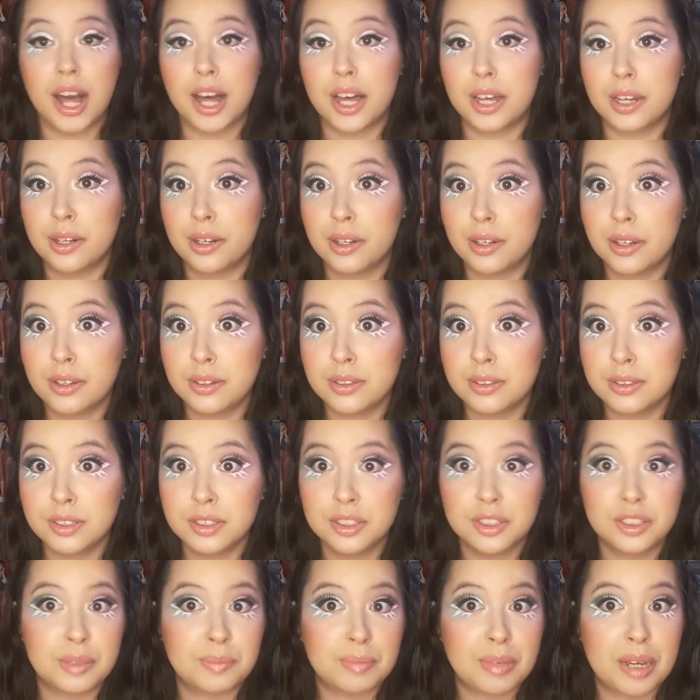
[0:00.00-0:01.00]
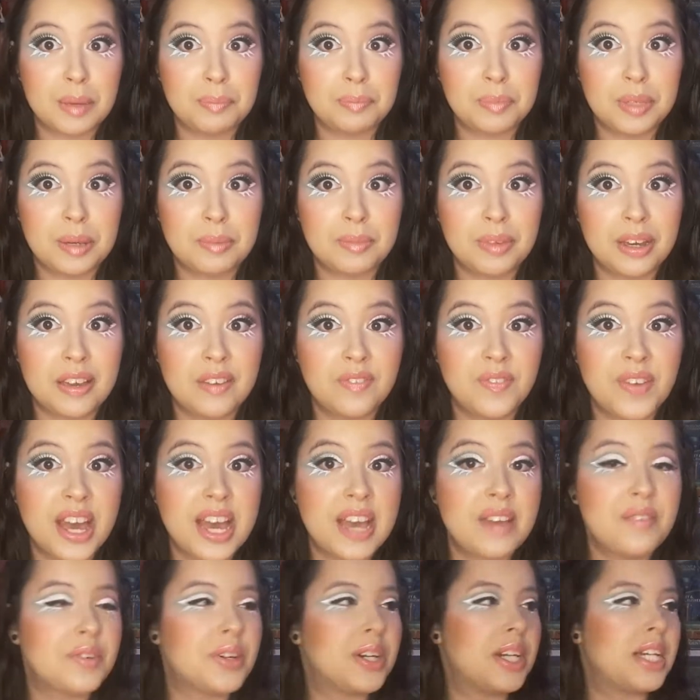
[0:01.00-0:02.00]
I don't know. She might be my
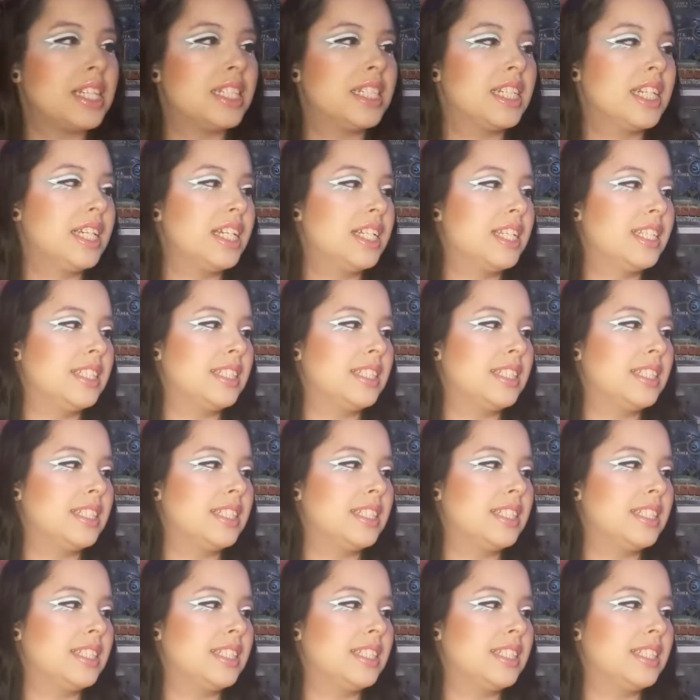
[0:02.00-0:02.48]
favorite.